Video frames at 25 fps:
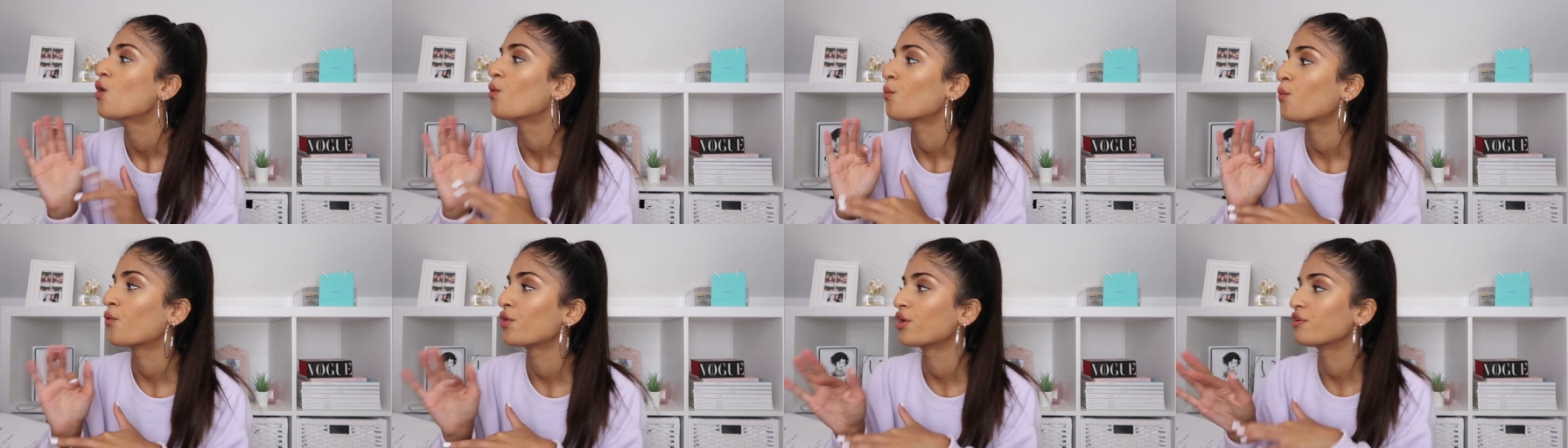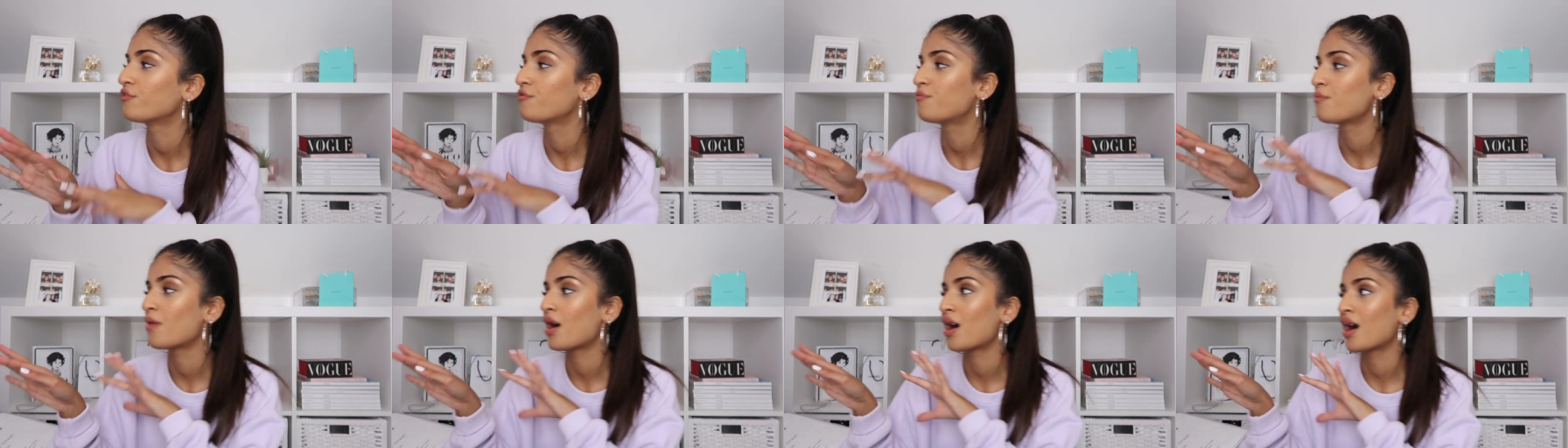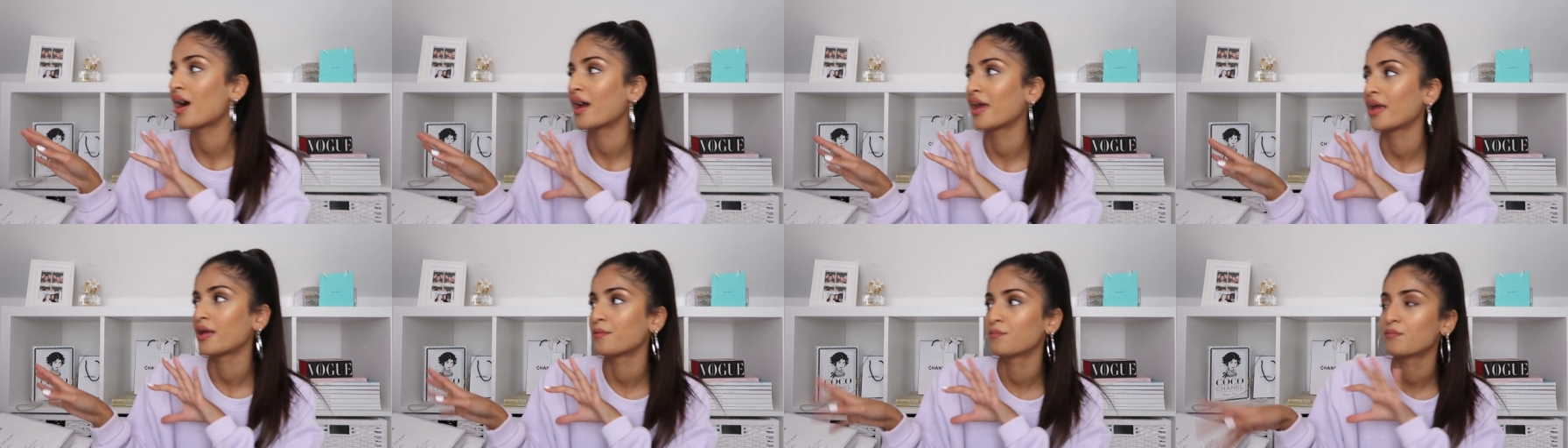one of
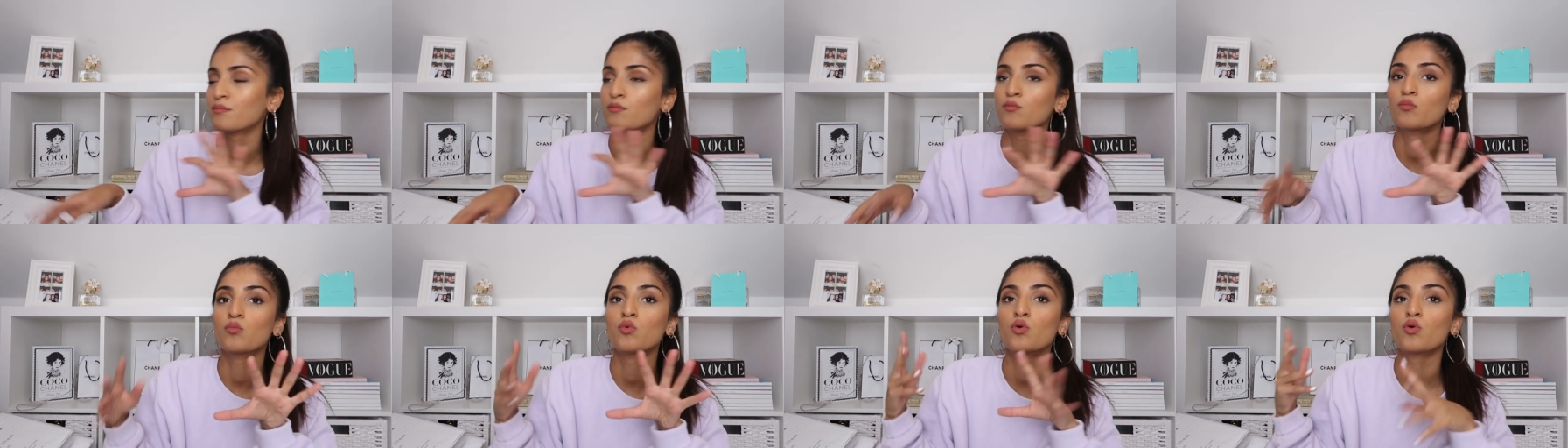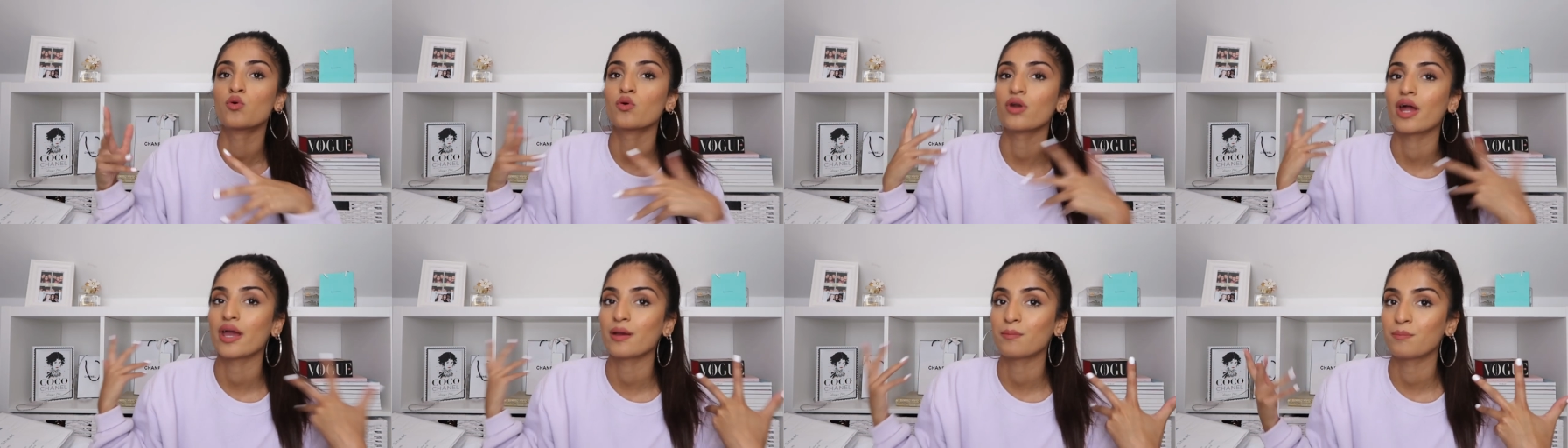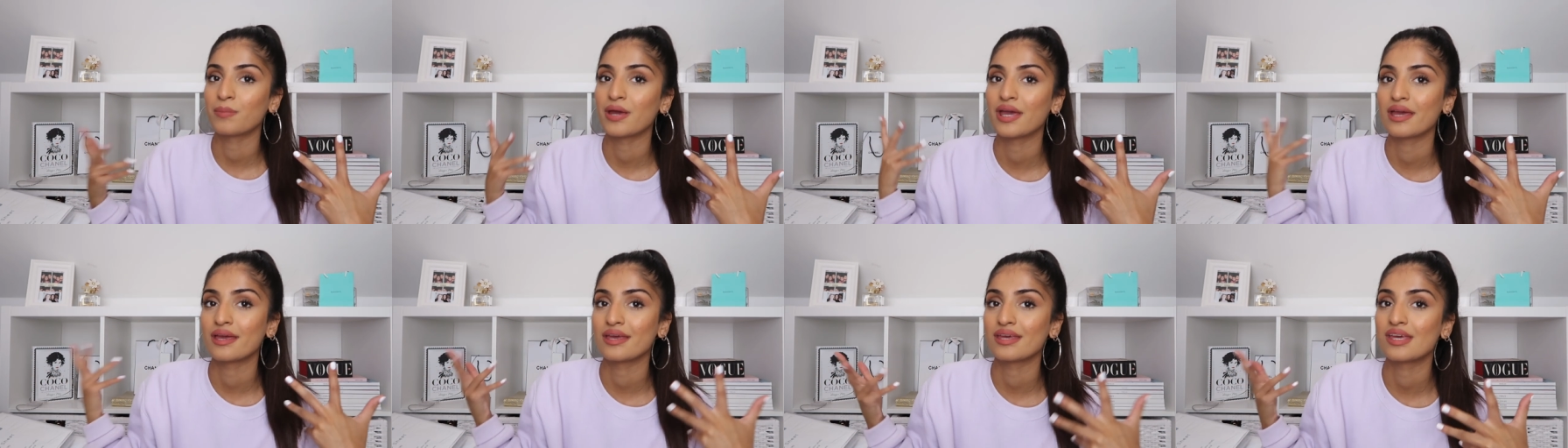my more like
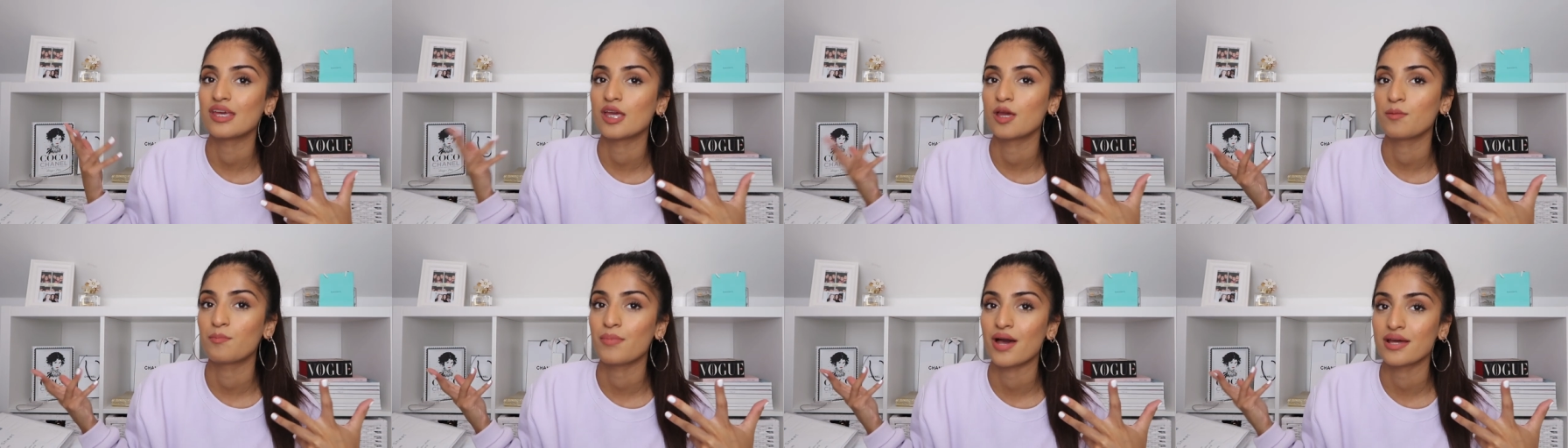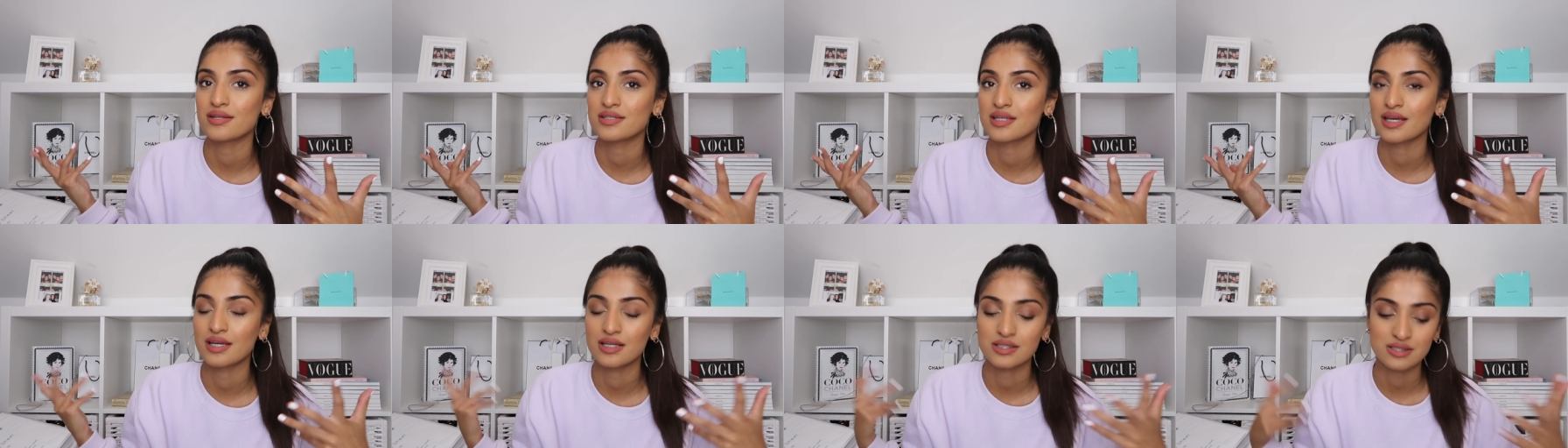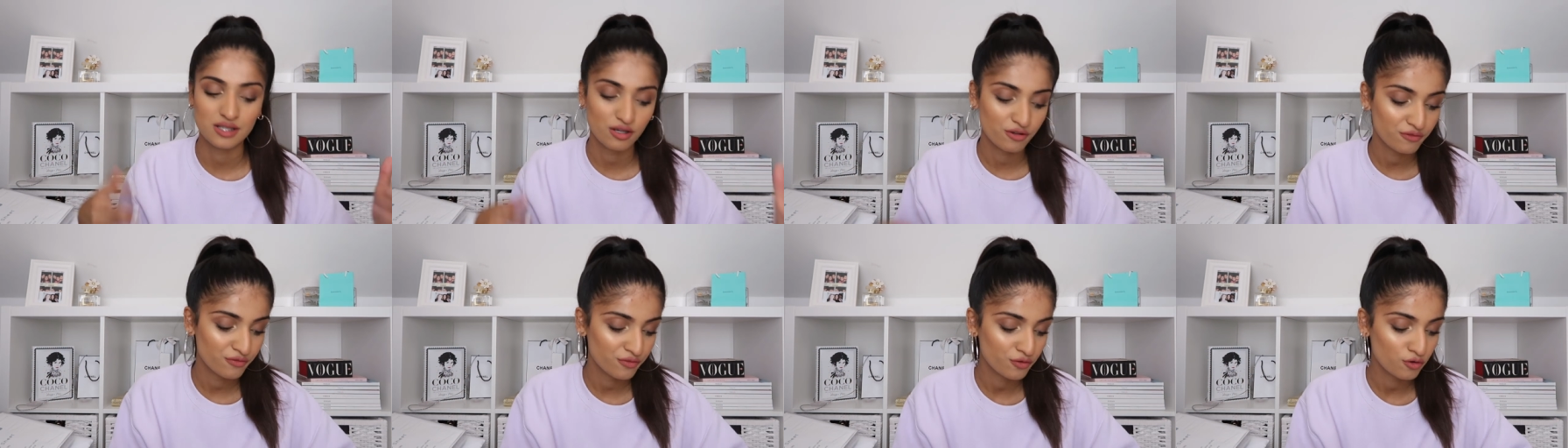pinky beddings,
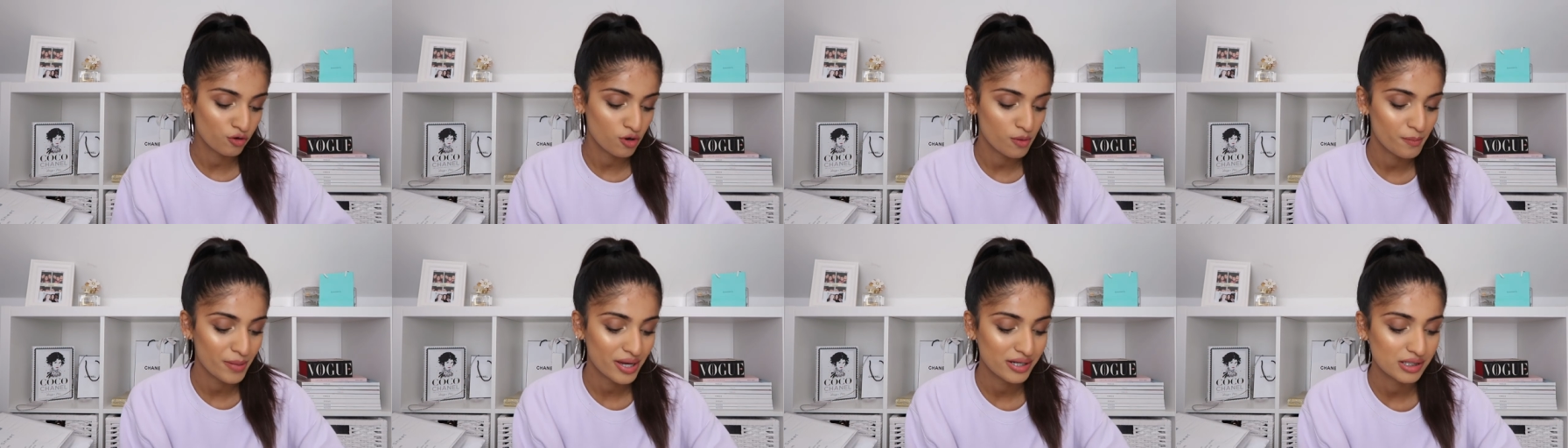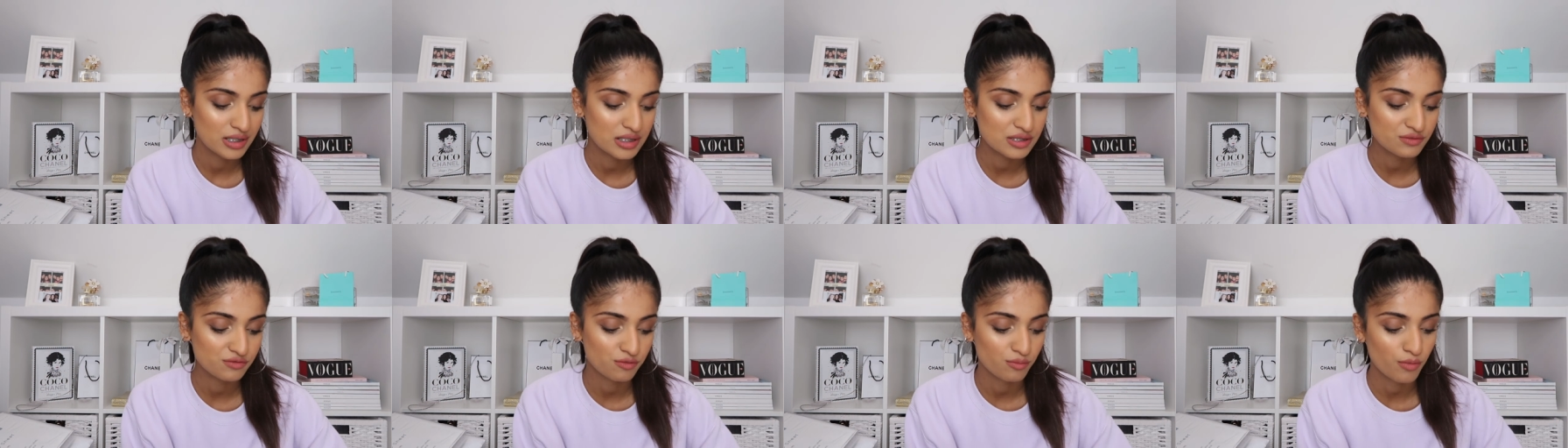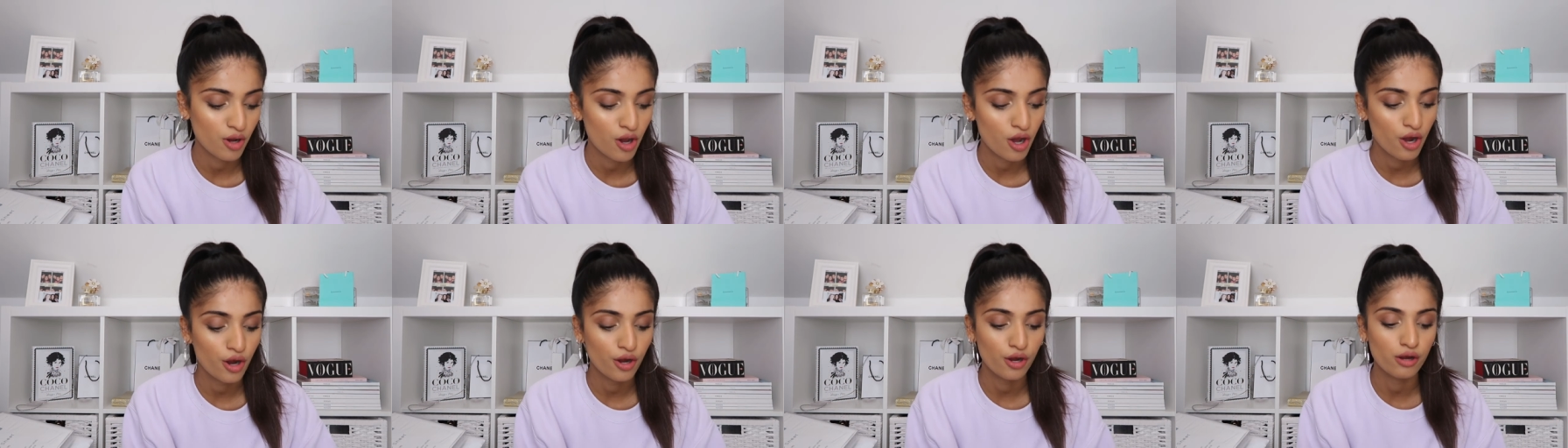like floral beddings from
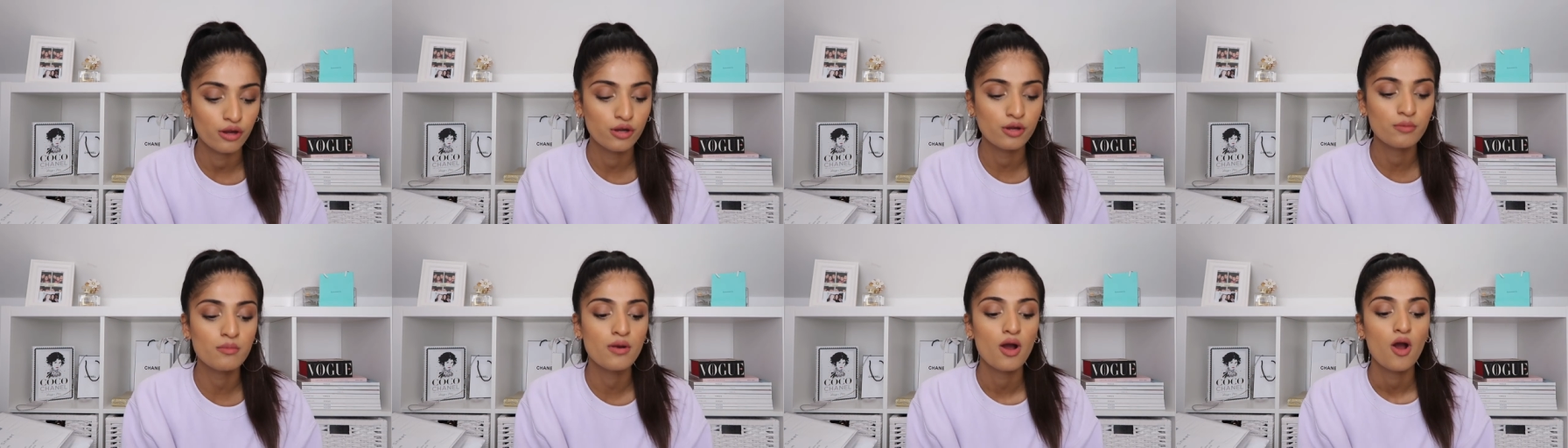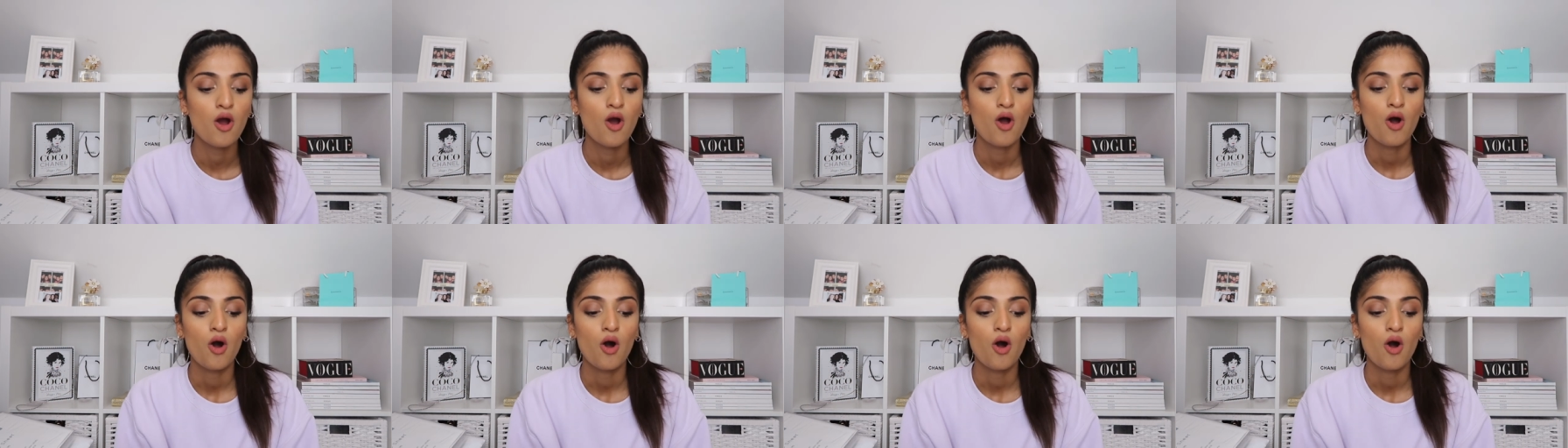home,